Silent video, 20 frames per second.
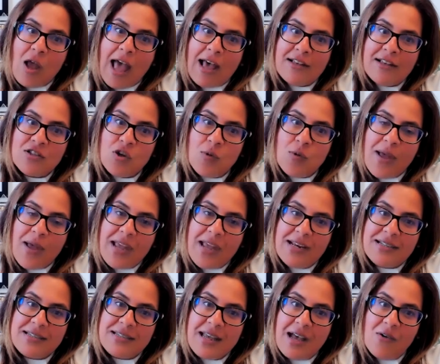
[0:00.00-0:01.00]
As you
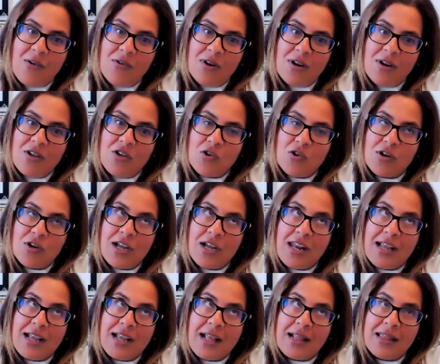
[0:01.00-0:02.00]
pay it down, you're
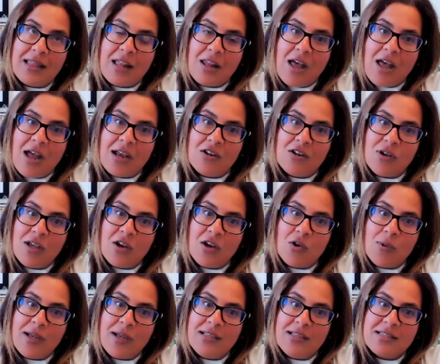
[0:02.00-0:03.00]
going to get the line to
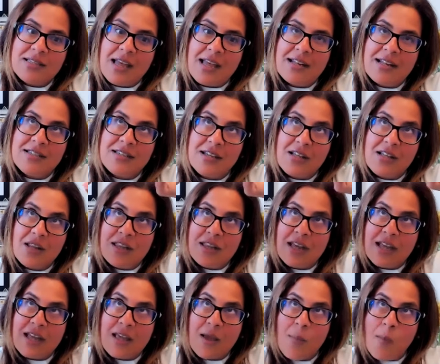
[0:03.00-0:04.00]
increase until
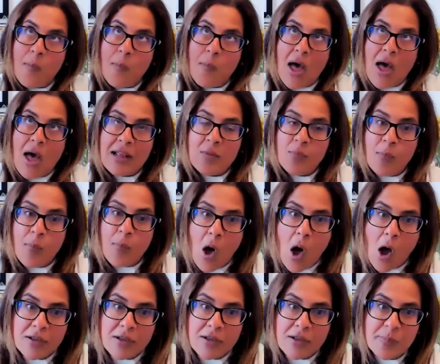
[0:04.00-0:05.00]
the combined
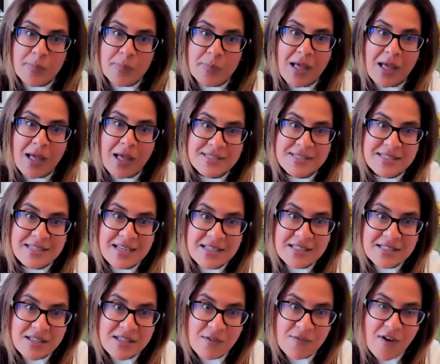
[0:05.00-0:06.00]
box becomes
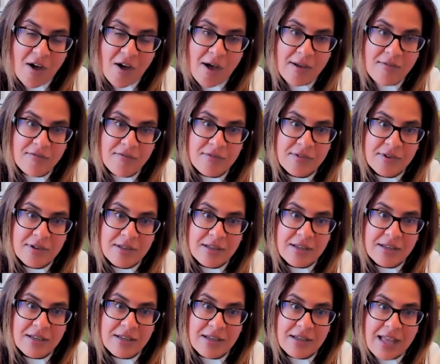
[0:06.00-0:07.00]
65.
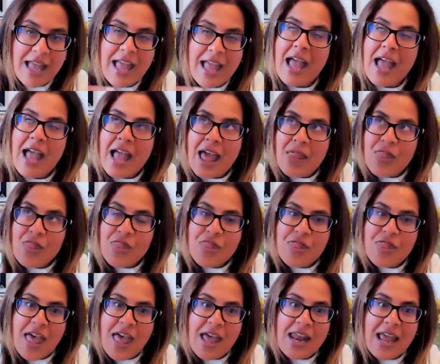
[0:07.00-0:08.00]

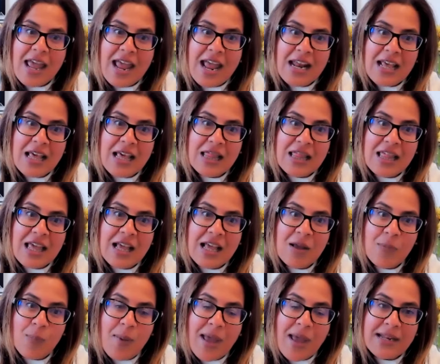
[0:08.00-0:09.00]
And then
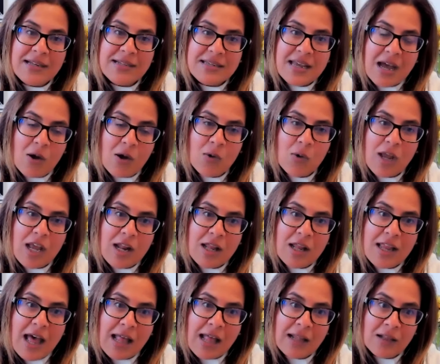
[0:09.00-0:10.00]
anything paid down
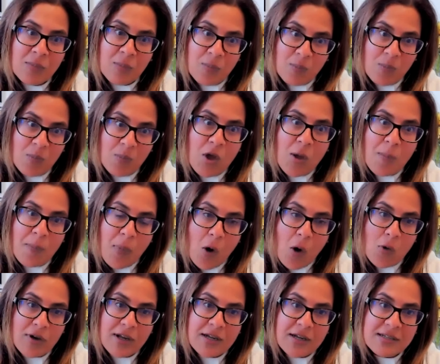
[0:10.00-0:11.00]
in that
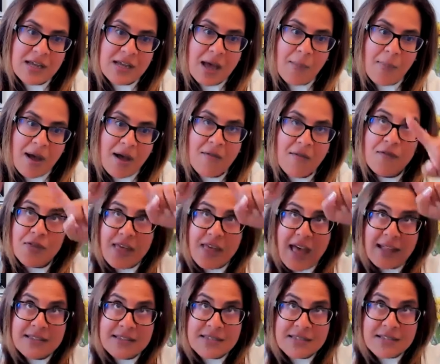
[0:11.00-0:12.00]
component above
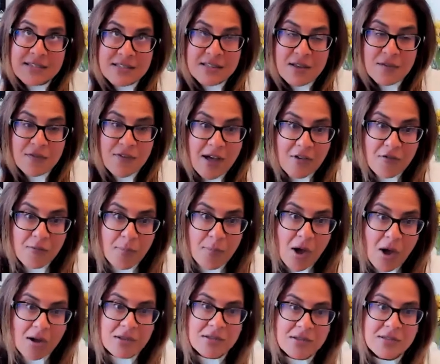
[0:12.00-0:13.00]
that 65
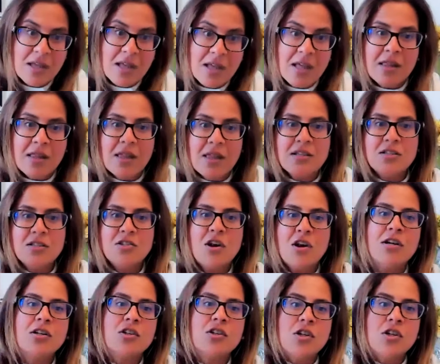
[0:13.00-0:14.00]
box, they
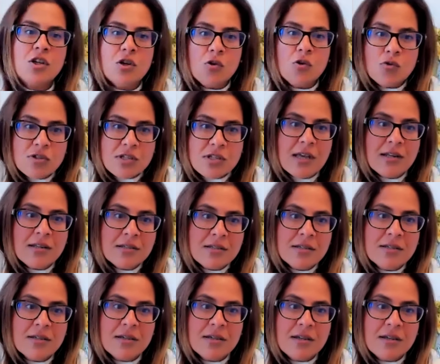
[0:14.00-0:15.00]
start to use it